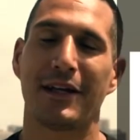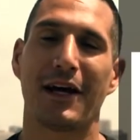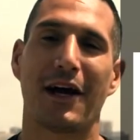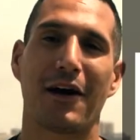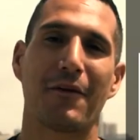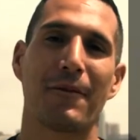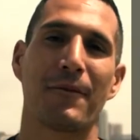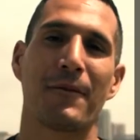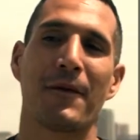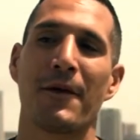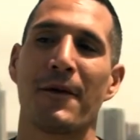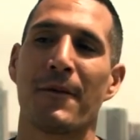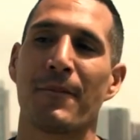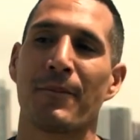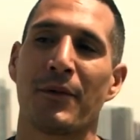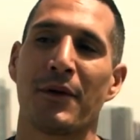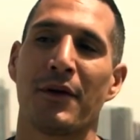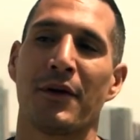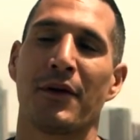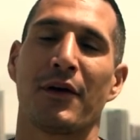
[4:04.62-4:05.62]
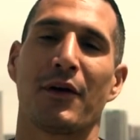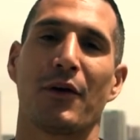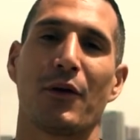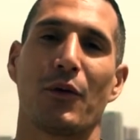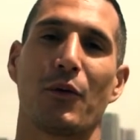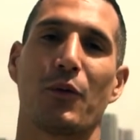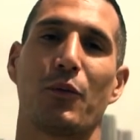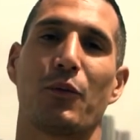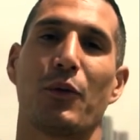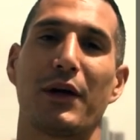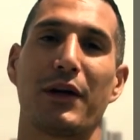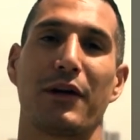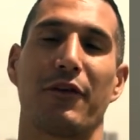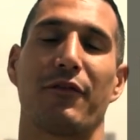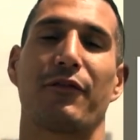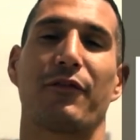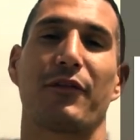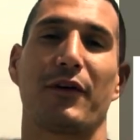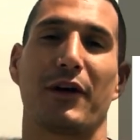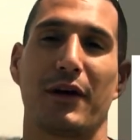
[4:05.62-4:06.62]
now one
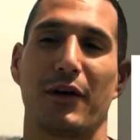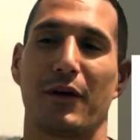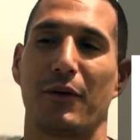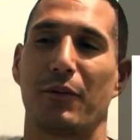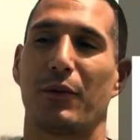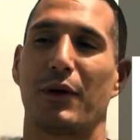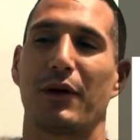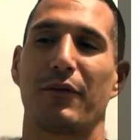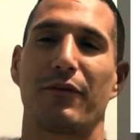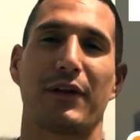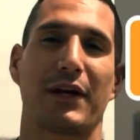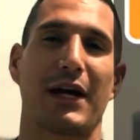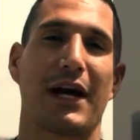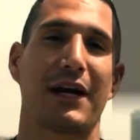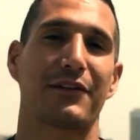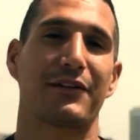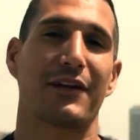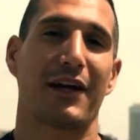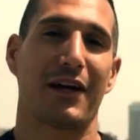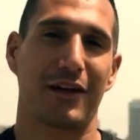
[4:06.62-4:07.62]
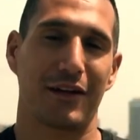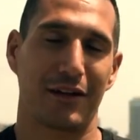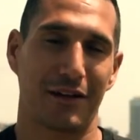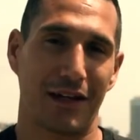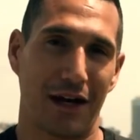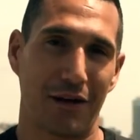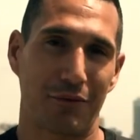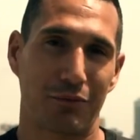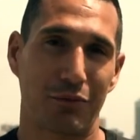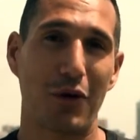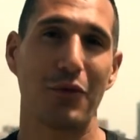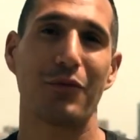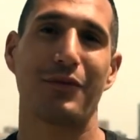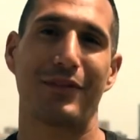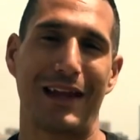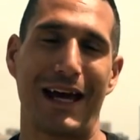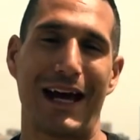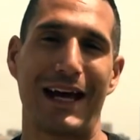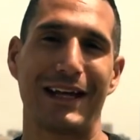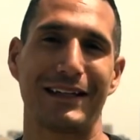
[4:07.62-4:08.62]
of one of the guys that, that
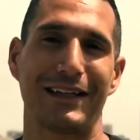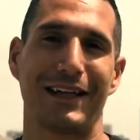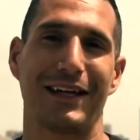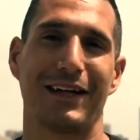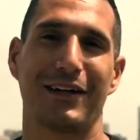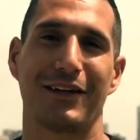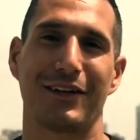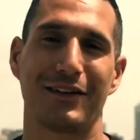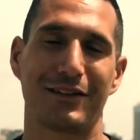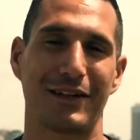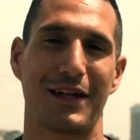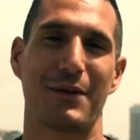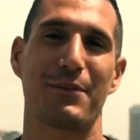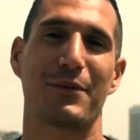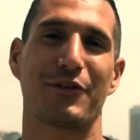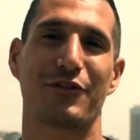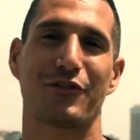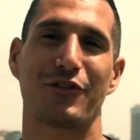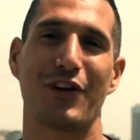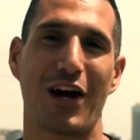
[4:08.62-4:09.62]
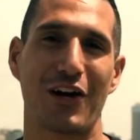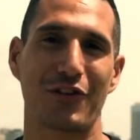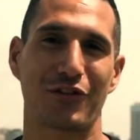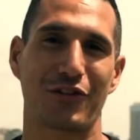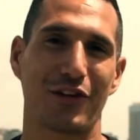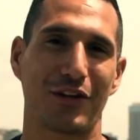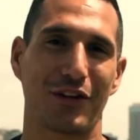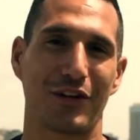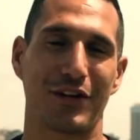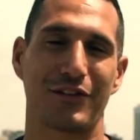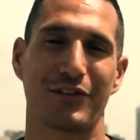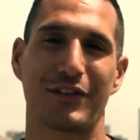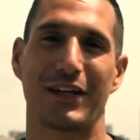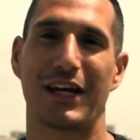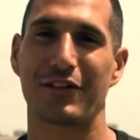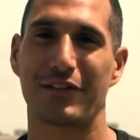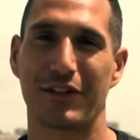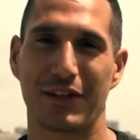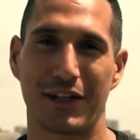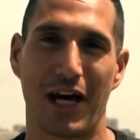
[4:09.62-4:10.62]
wrote that, his name is Josh Earl. He's an
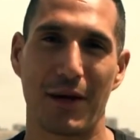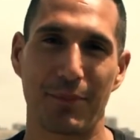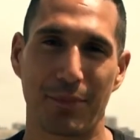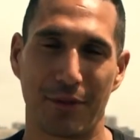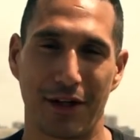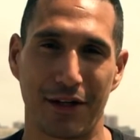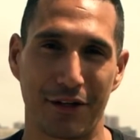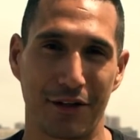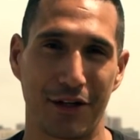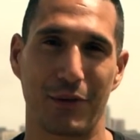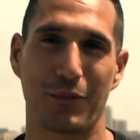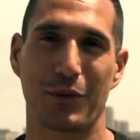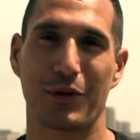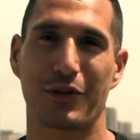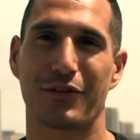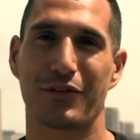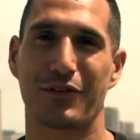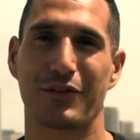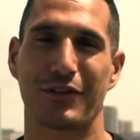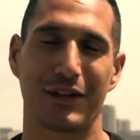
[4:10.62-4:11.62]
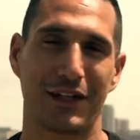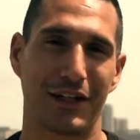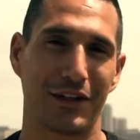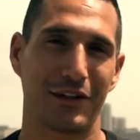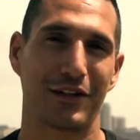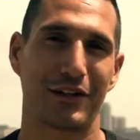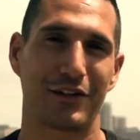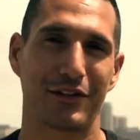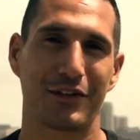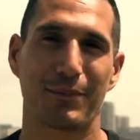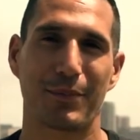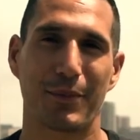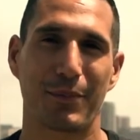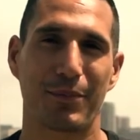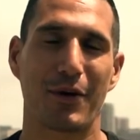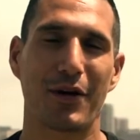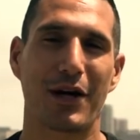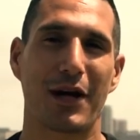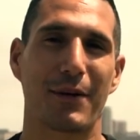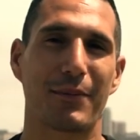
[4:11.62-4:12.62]
excellent copywriter. He works here at Simple
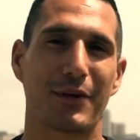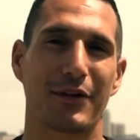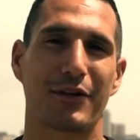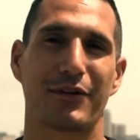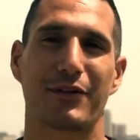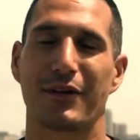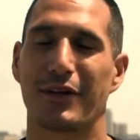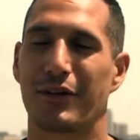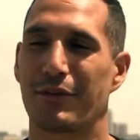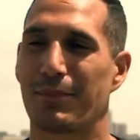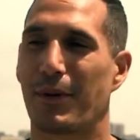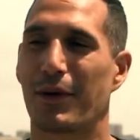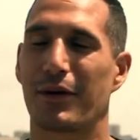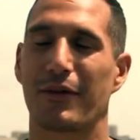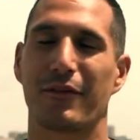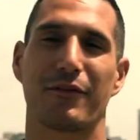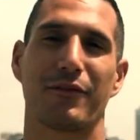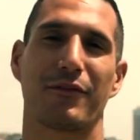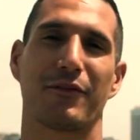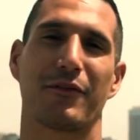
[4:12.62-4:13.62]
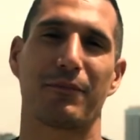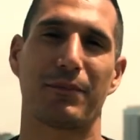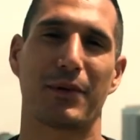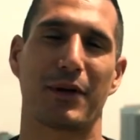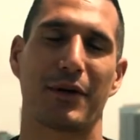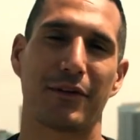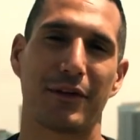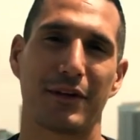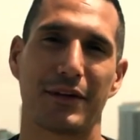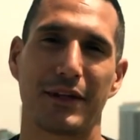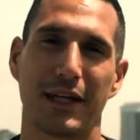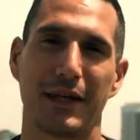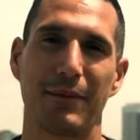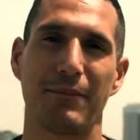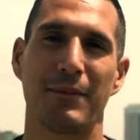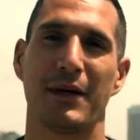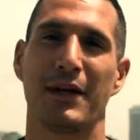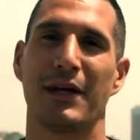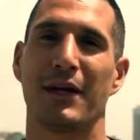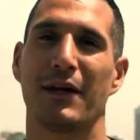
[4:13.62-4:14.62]
Programmer. He's he's part of part of the
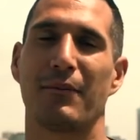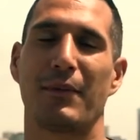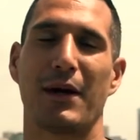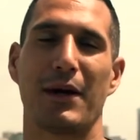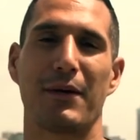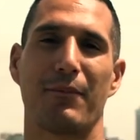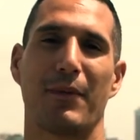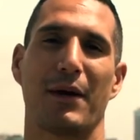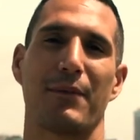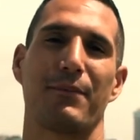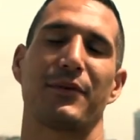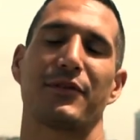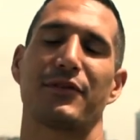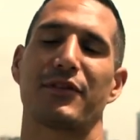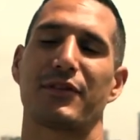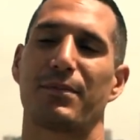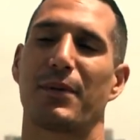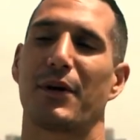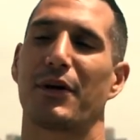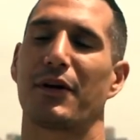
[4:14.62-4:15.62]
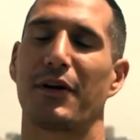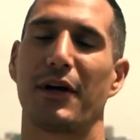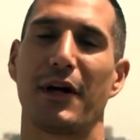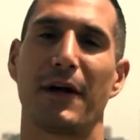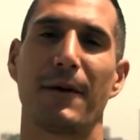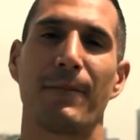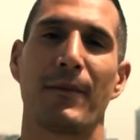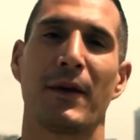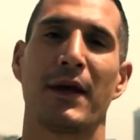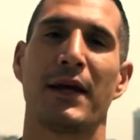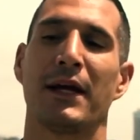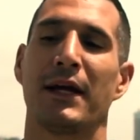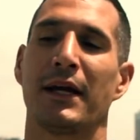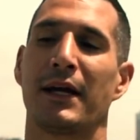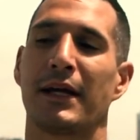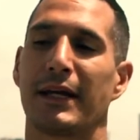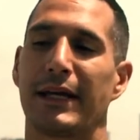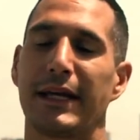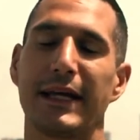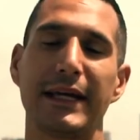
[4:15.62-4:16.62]
team, my, my business partner here,
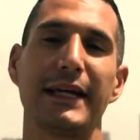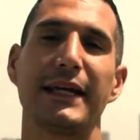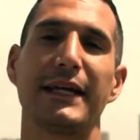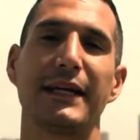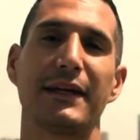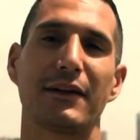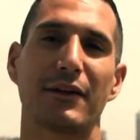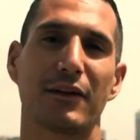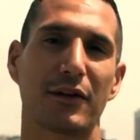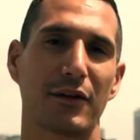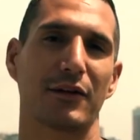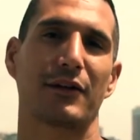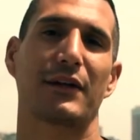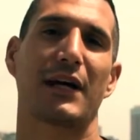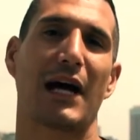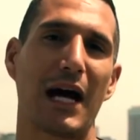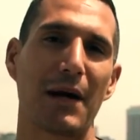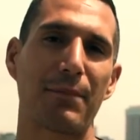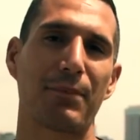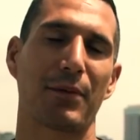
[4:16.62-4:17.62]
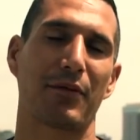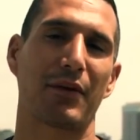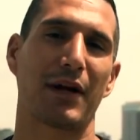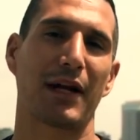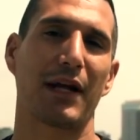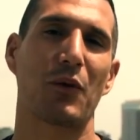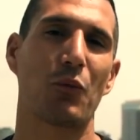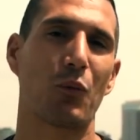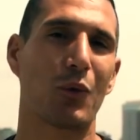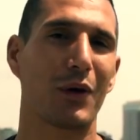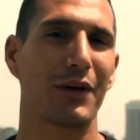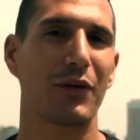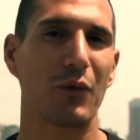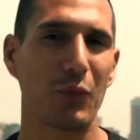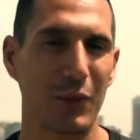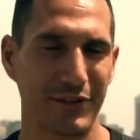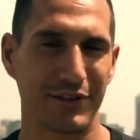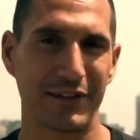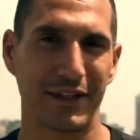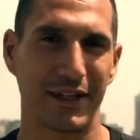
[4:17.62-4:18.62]
he learned copywriting. And one of
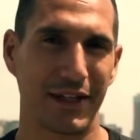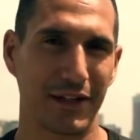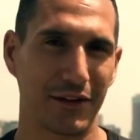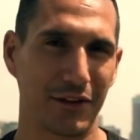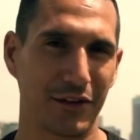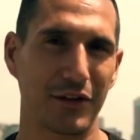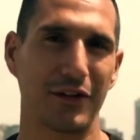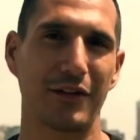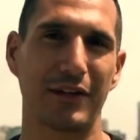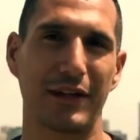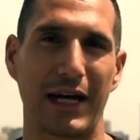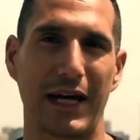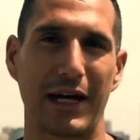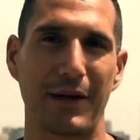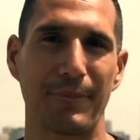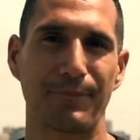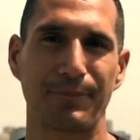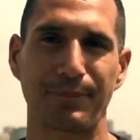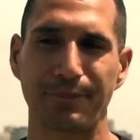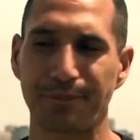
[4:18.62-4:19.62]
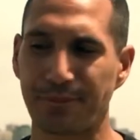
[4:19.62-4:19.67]
the ways that he learned that